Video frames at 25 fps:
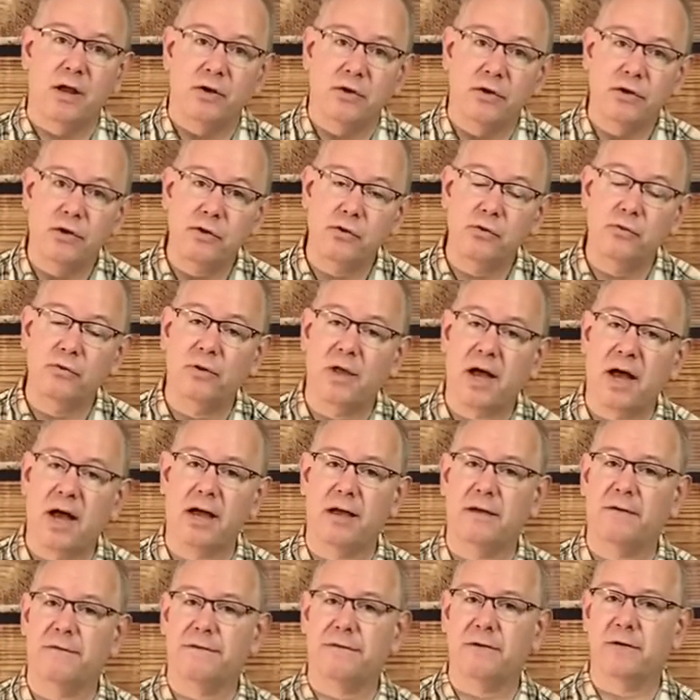new
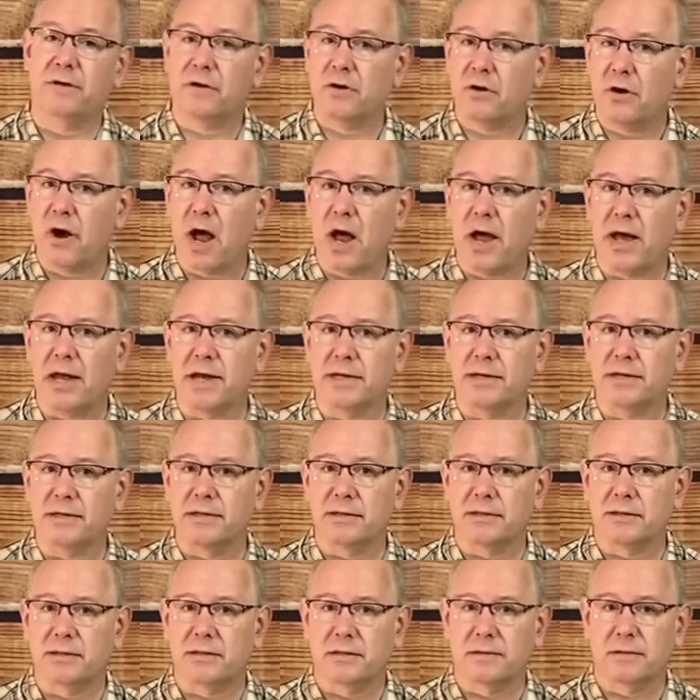life in
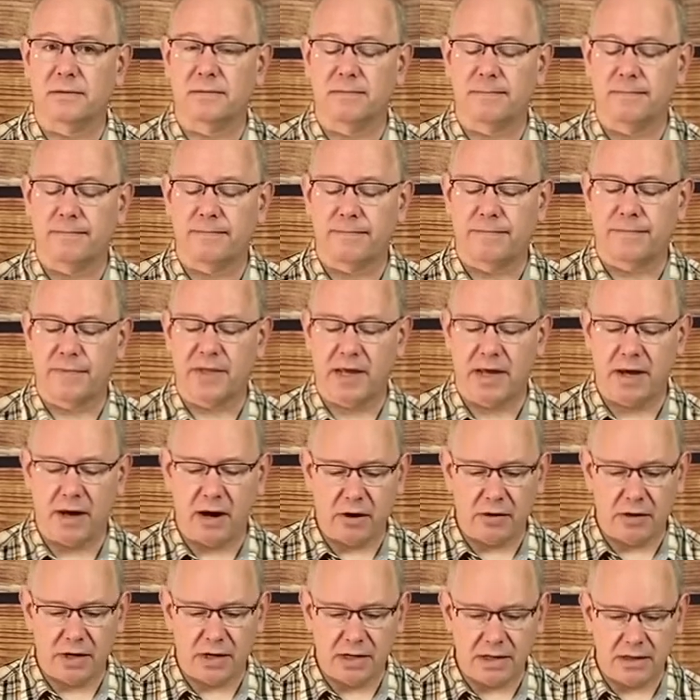Christ. They
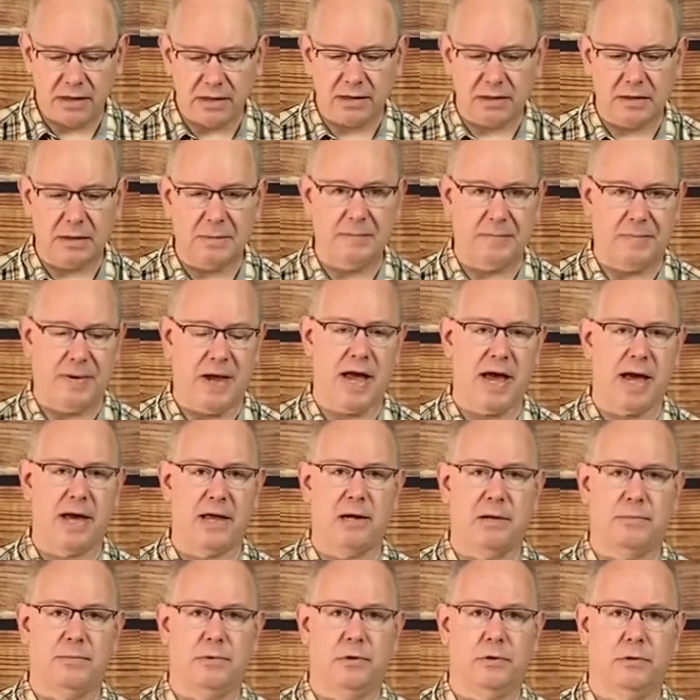are
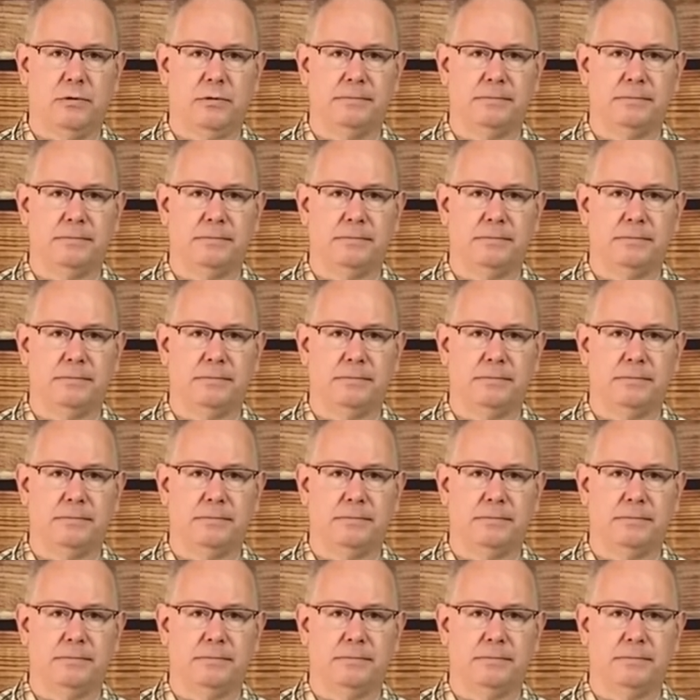incompatible.